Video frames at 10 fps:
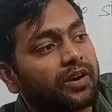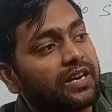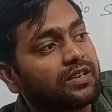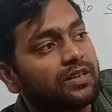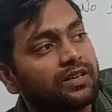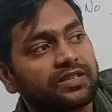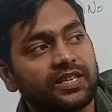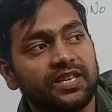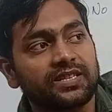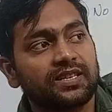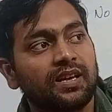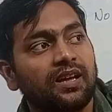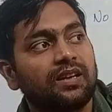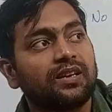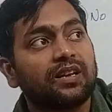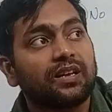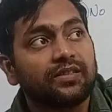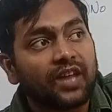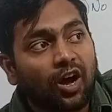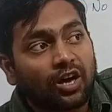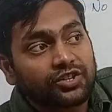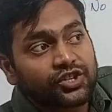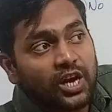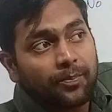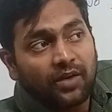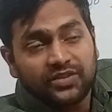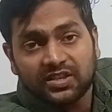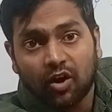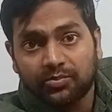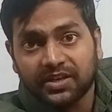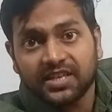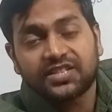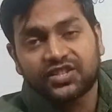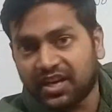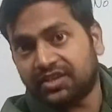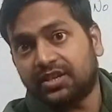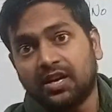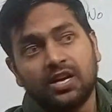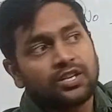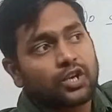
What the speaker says: right? See this? The shape of this object is changed.